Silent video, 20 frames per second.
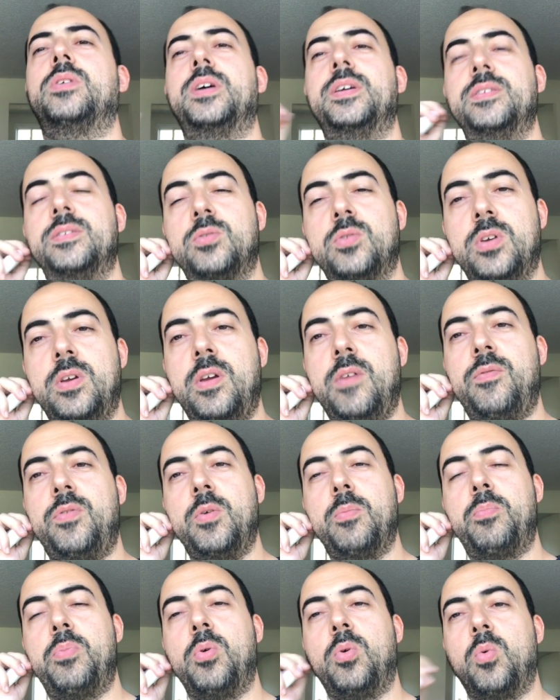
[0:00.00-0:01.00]
And so if
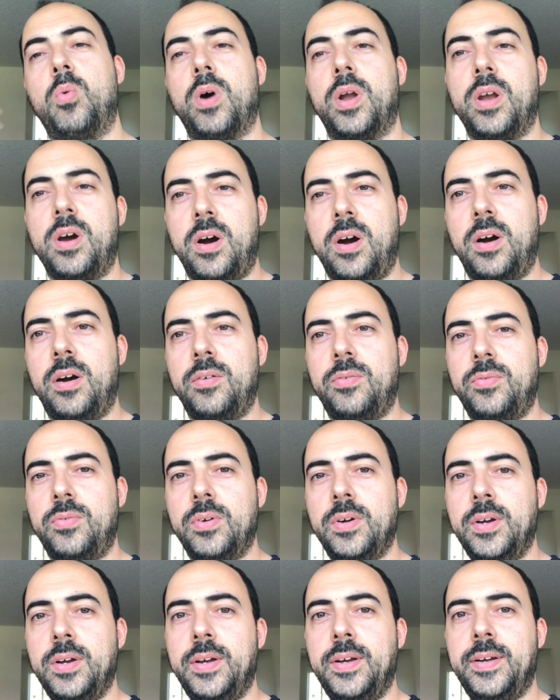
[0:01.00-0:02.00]
you pull one off,
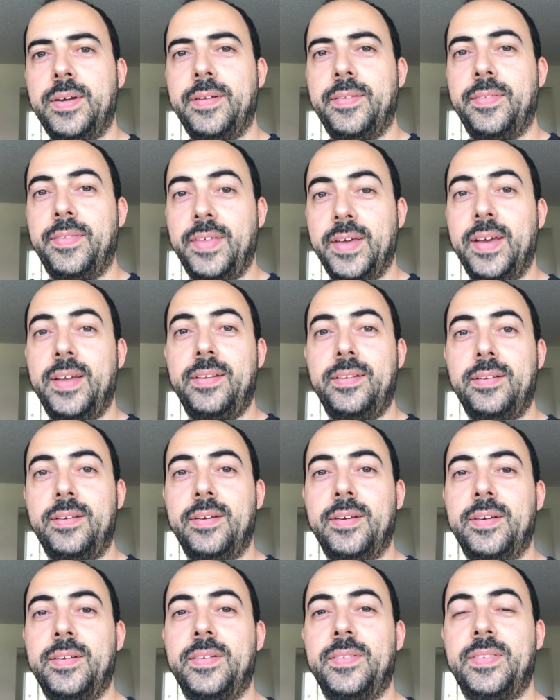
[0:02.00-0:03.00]
then
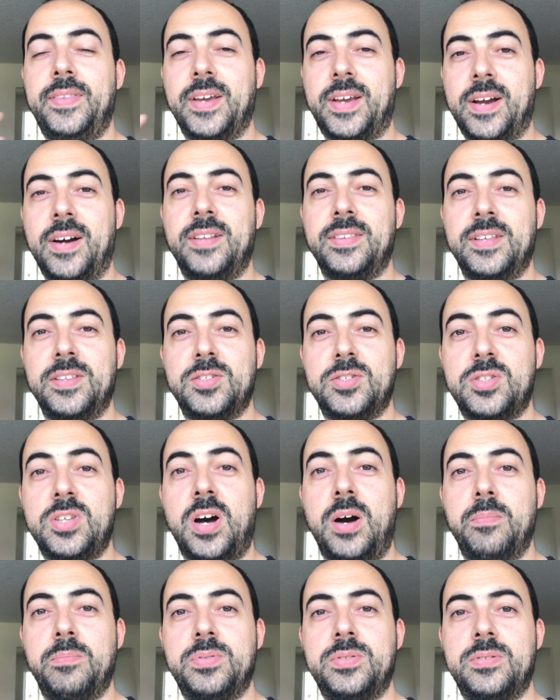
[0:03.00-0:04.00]
the content
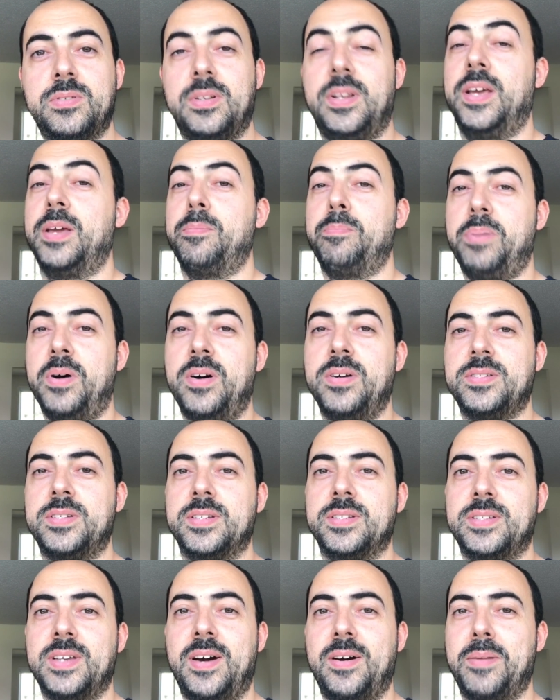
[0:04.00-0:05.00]
stops, like
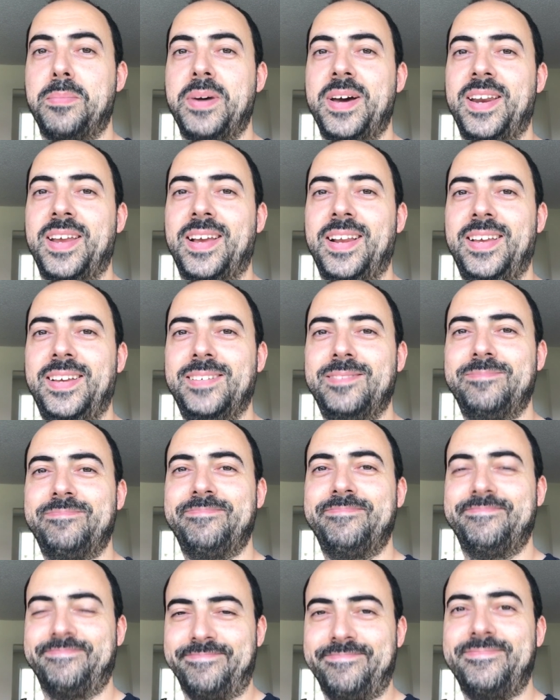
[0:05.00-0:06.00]
pauses automatically.
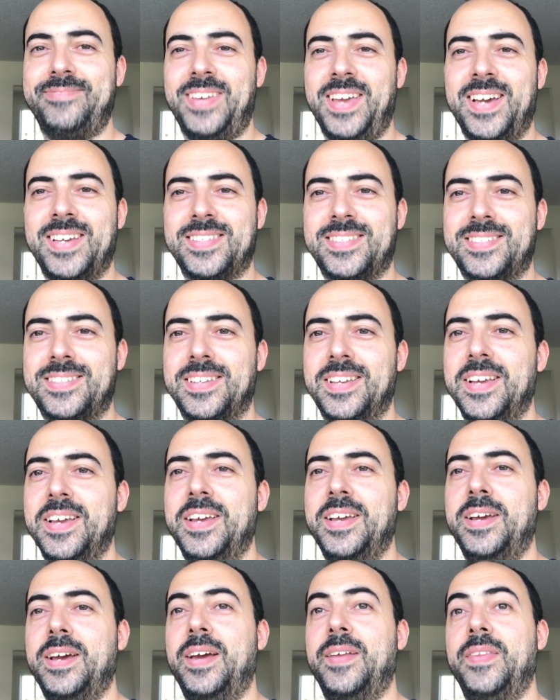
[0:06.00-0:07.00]
Yes.
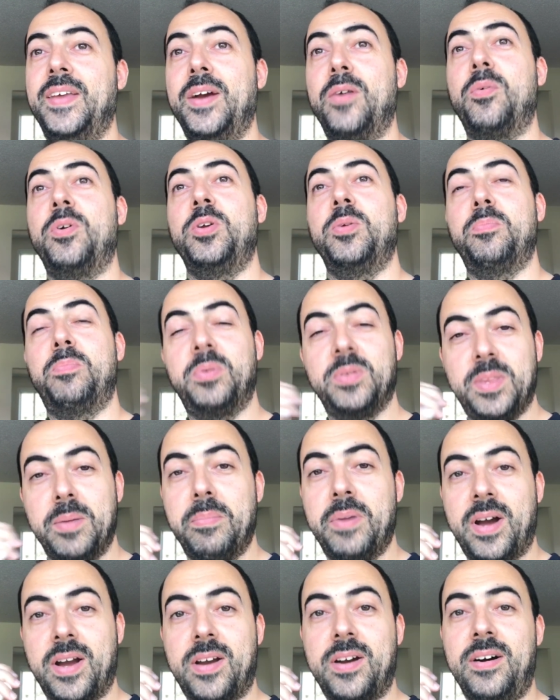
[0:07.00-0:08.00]
And then when you put them
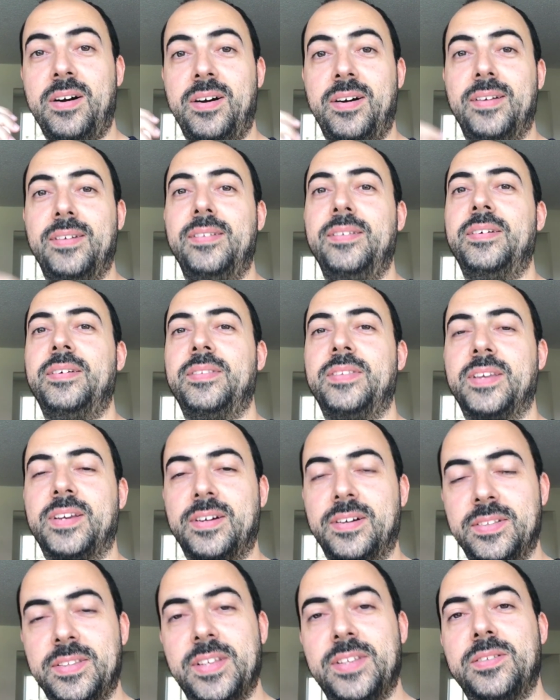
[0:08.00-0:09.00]
back on, the
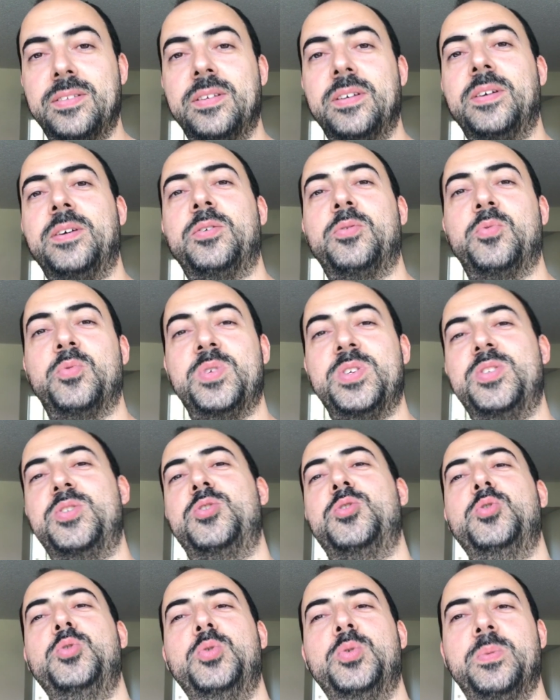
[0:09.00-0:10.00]
content
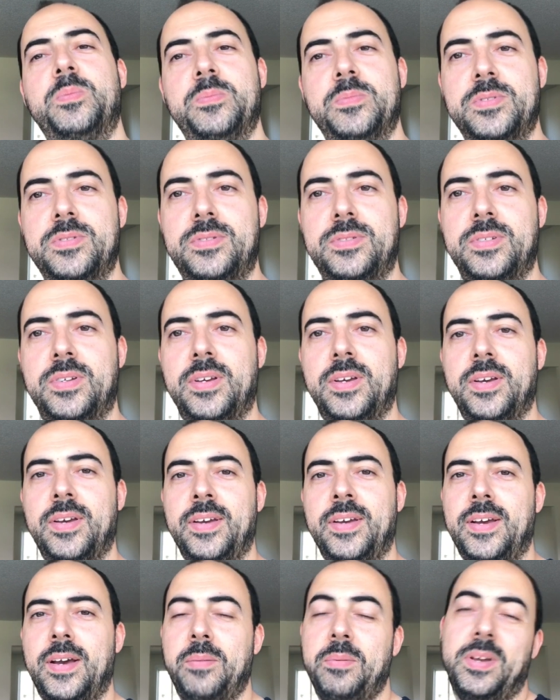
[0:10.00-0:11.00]
resumes.
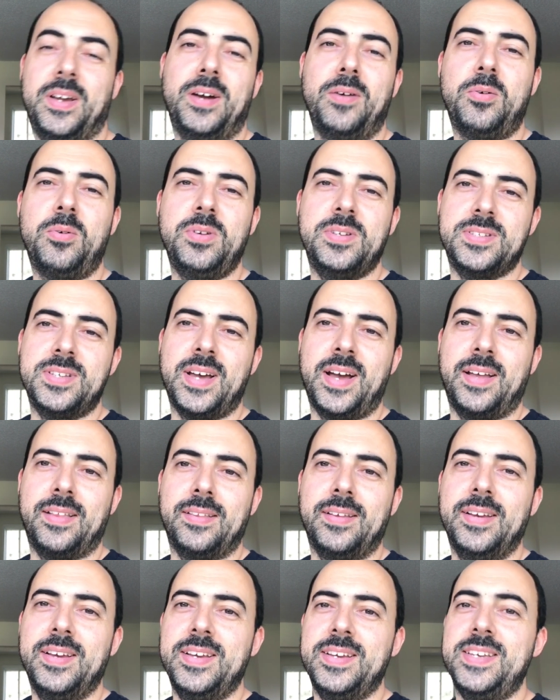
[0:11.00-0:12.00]
I mean, how cool is
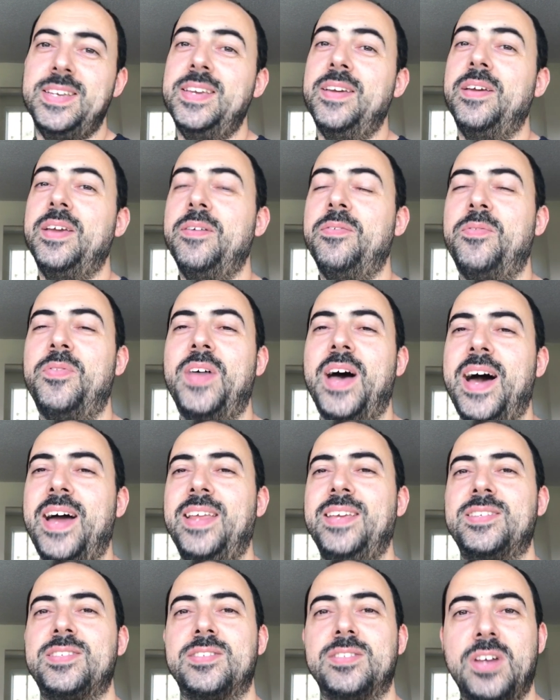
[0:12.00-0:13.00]
that? If
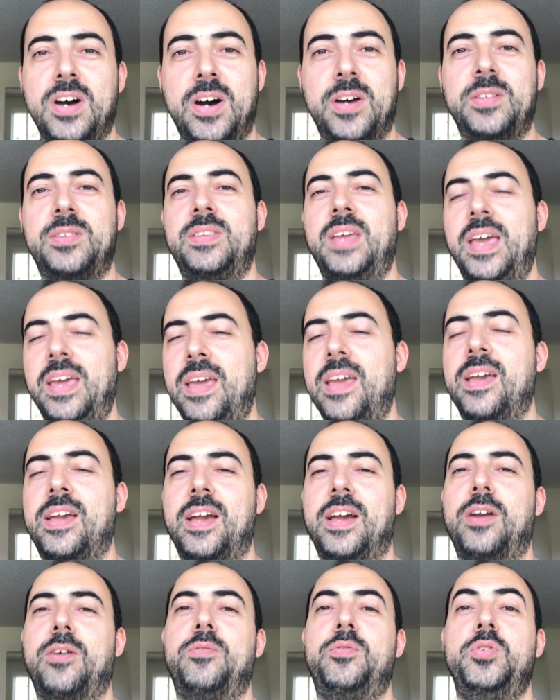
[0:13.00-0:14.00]
that is not taking
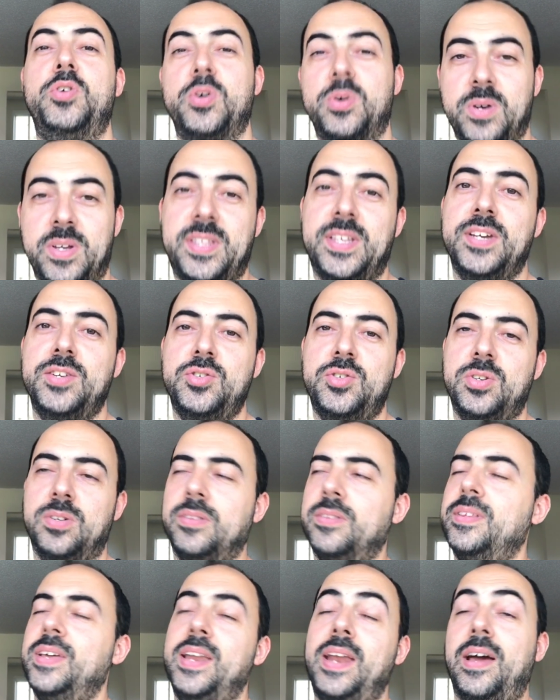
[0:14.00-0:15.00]
care of your
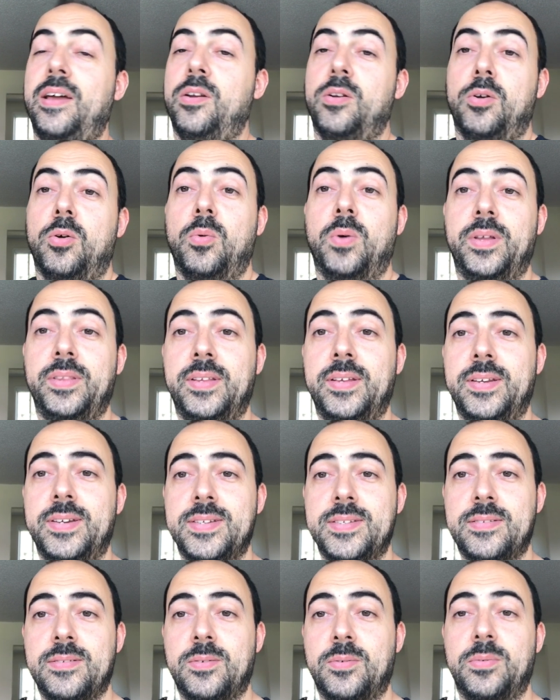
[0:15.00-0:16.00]
attention, then I don't know what it
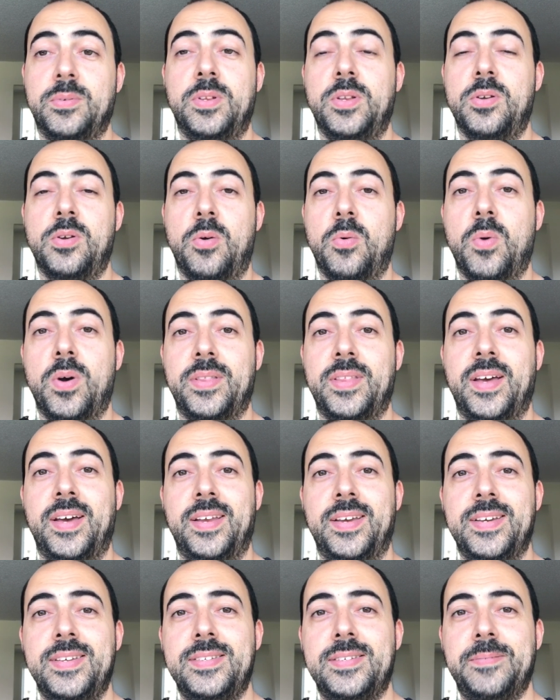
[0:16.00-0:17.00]
is. You know what
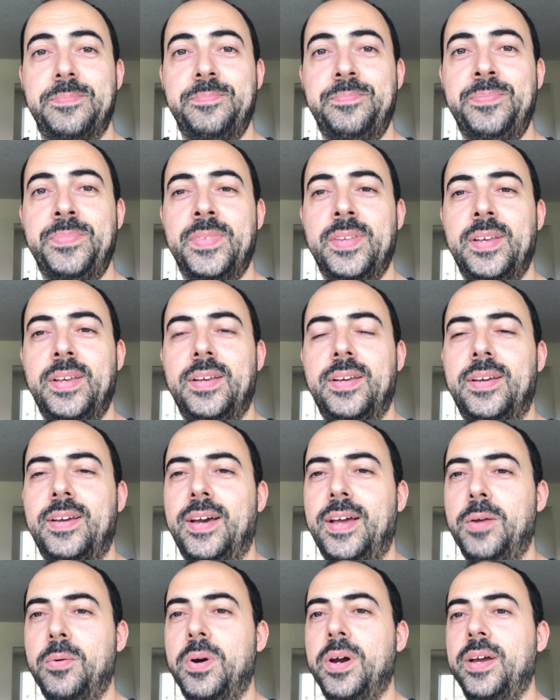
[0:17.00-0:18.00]
that is.
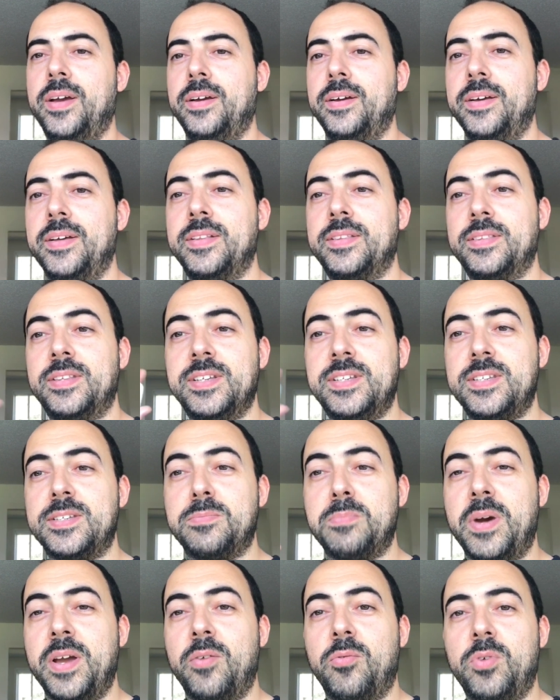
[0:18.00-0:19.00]
Anyway, this
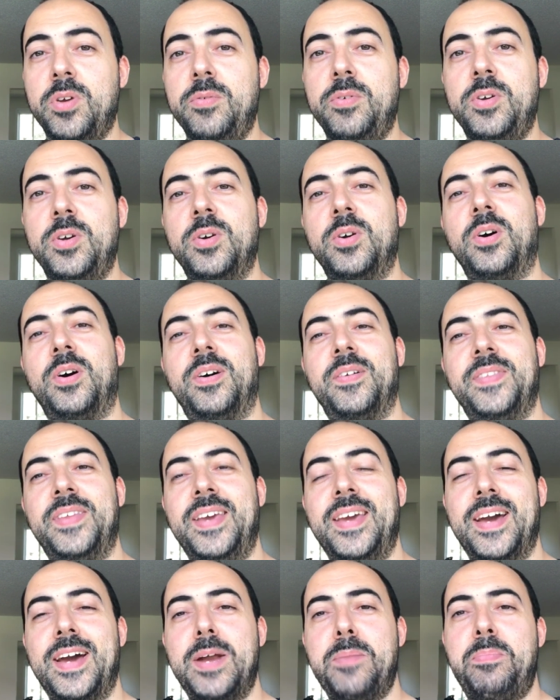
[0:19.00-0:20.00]
is my review on
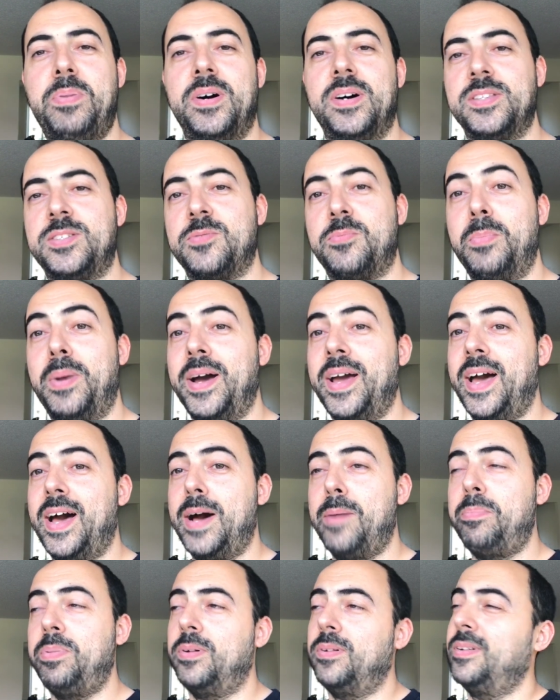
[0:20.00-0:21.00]
the AirPods by
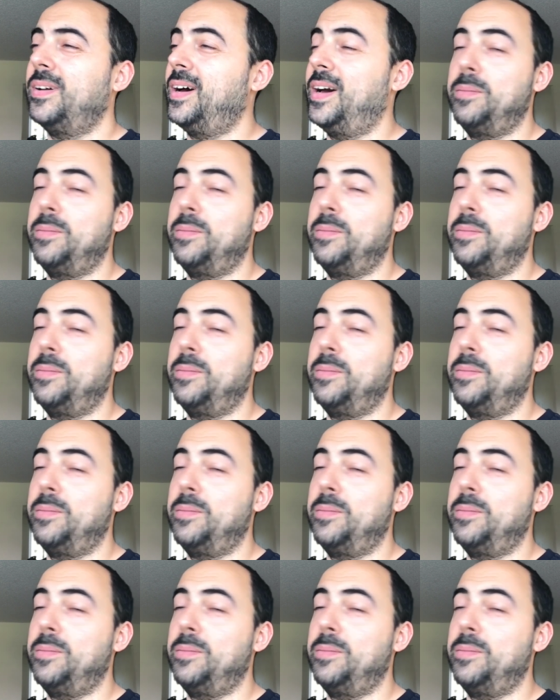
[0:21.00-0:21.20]
Apple.